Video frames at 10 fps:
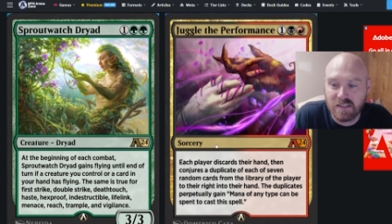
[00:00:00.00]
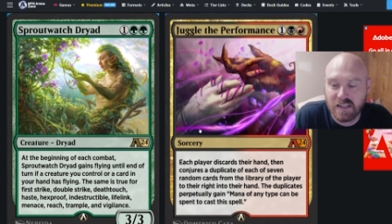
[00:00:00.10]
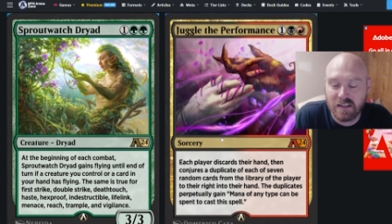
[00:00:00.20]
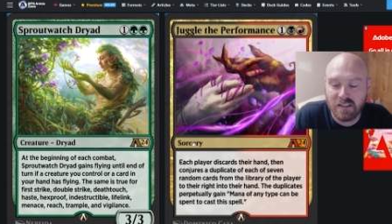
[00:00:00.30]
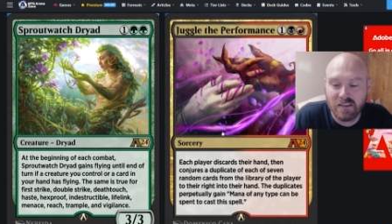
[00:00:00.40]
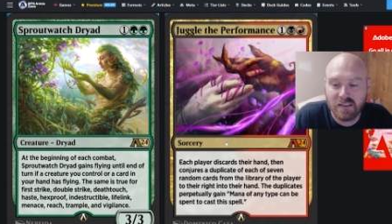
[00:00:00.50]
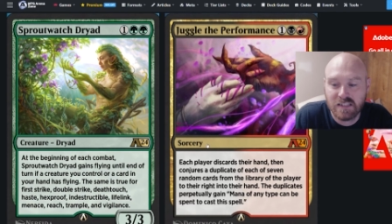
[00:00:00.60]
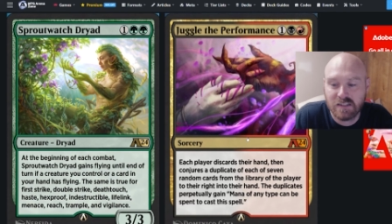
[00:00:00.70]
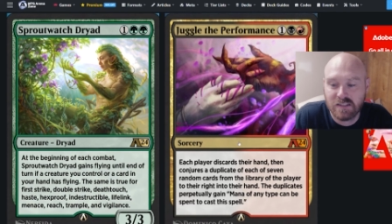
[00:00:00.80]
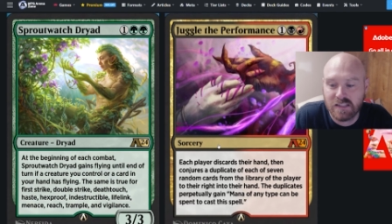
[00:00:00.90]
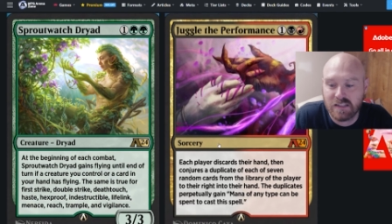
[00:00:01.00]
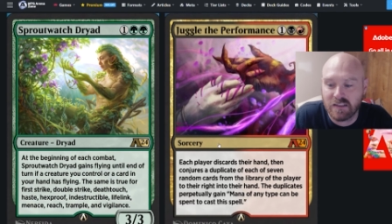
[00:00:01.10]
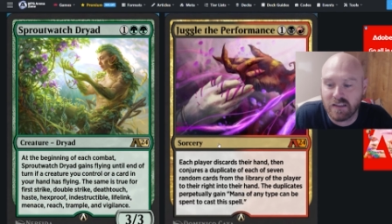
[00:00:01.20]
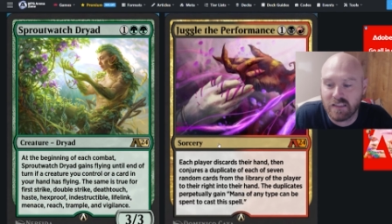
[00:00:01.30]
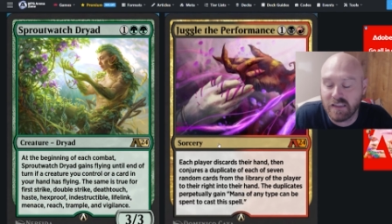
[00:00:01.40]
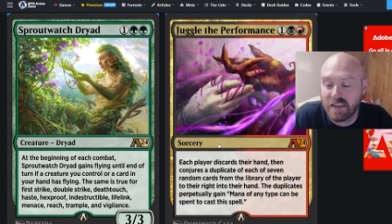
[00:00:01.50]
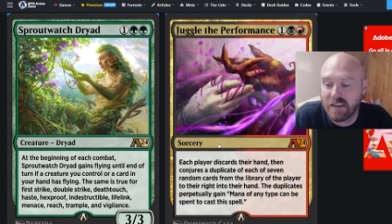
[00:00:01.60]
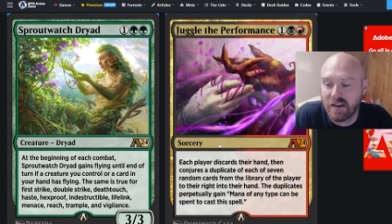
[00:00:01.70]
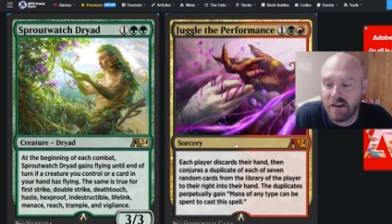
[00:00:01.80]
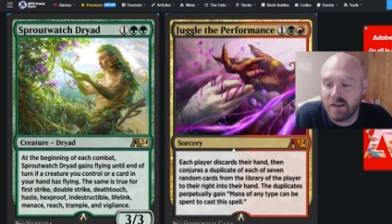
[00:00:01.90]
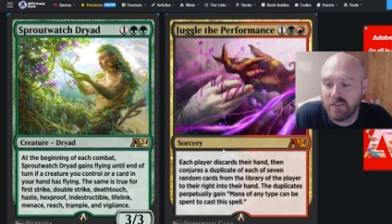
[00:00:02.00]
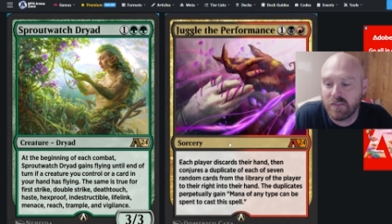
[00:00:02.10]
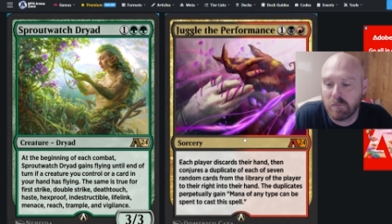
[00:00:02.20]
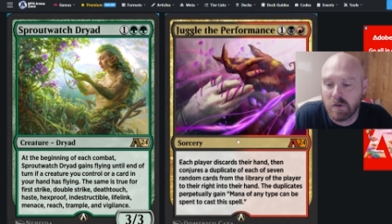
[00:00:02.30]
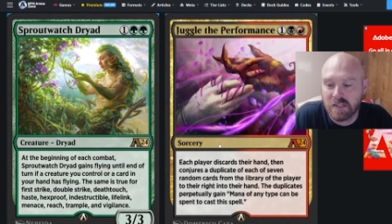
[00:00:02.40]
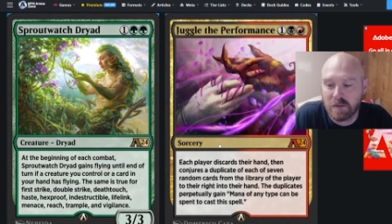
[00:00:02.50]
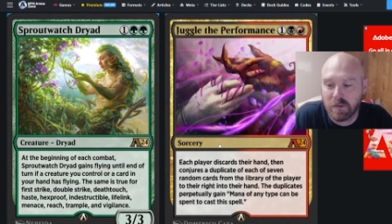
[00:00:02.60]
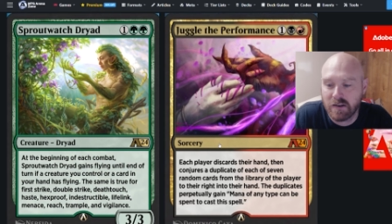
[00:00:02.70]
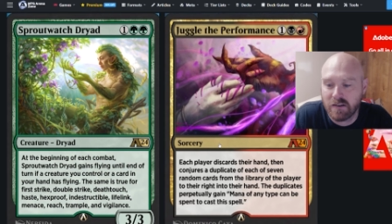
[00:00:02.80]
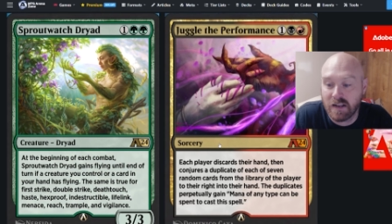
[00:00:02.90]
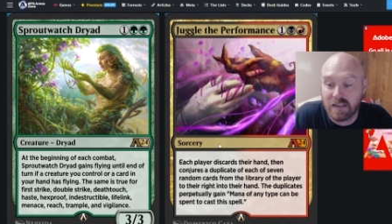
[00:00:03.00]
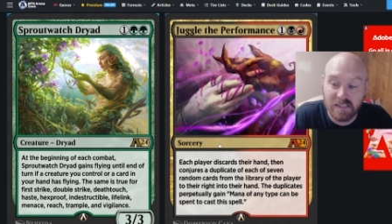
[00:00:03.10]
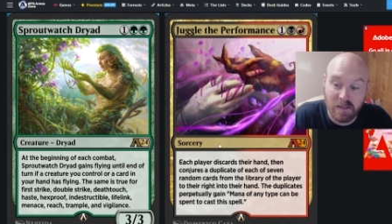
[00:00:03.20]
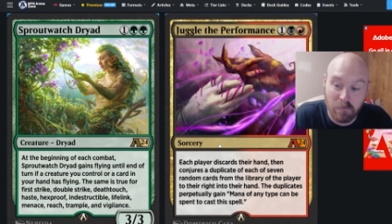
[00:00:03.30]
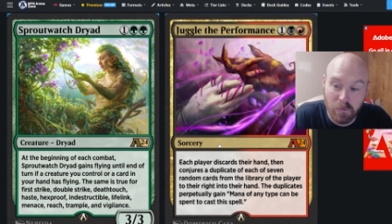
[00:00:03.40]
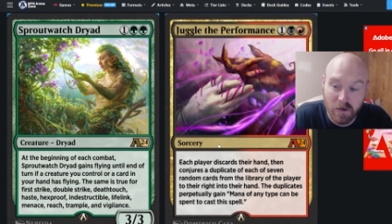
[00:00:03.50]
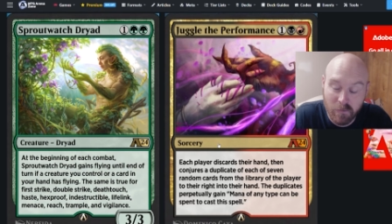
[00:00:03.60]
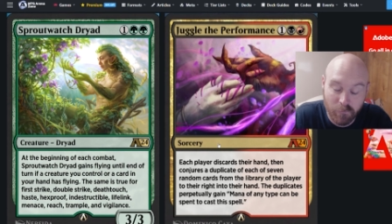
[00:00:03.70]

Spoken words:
so that clearly shows that they're like thinking of multiplayer at some point.